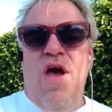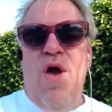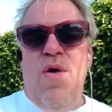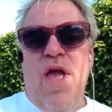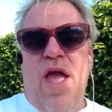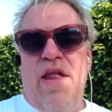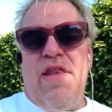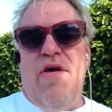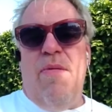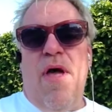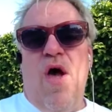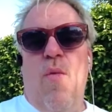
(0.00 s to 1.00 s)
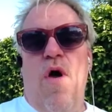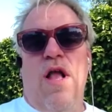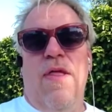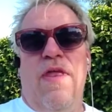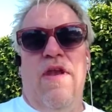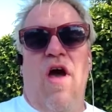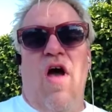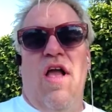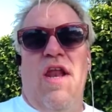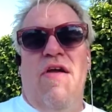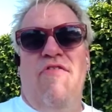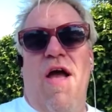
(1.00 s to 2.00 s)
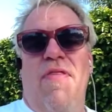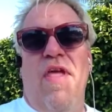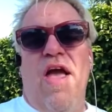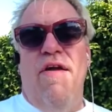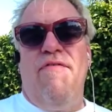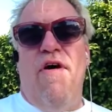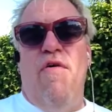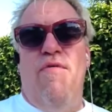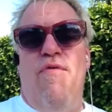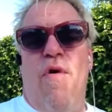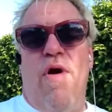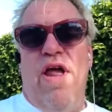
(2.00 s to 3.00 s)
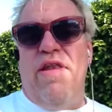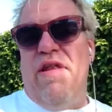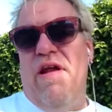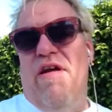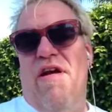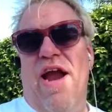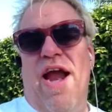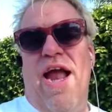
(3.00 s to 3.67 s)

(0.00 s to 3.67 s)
Okay, so I'm out walking the dog and I've got the iPhone 4S here,